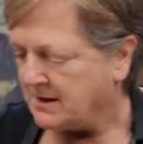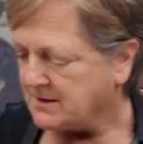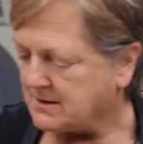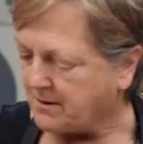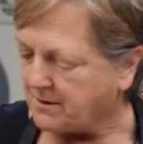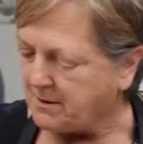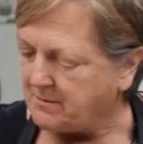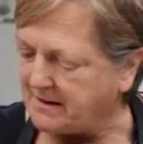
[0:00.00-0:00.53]

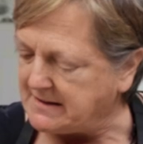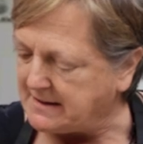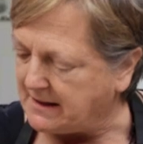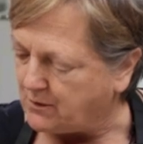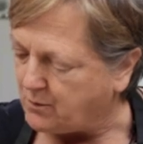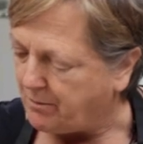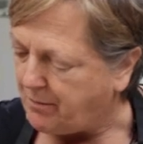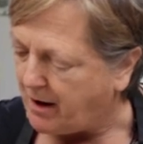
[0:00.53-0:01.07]
So I'm gonna mix
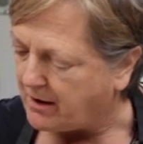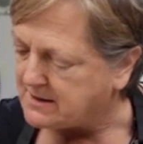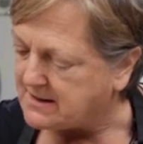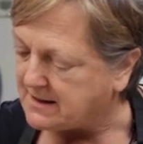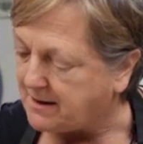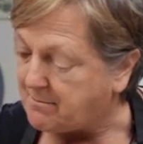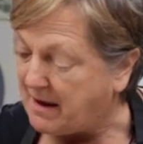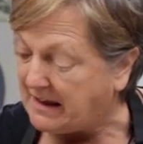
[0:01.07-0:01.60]
equal
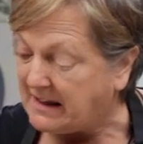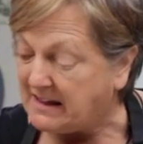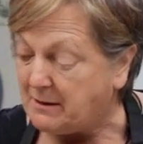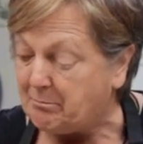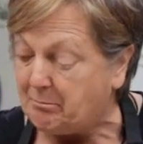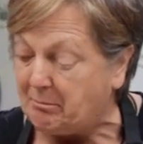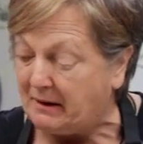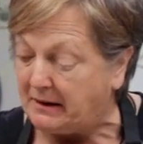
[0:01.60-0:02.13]
parts and I'm making a
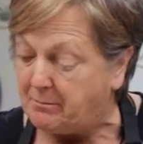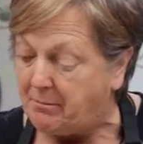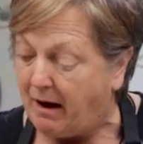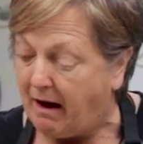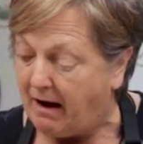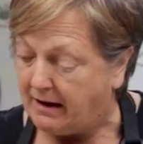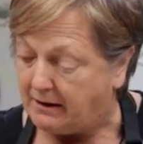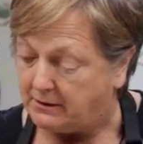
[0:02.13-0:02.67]
big
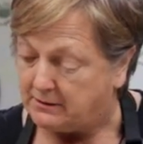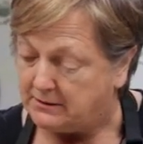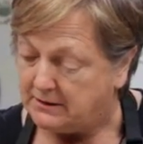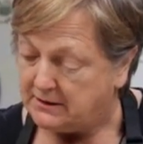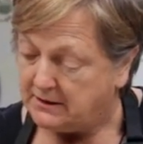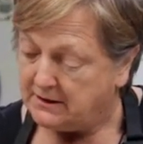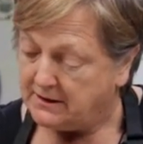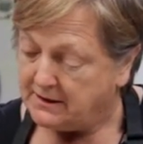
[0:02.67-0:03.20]
pile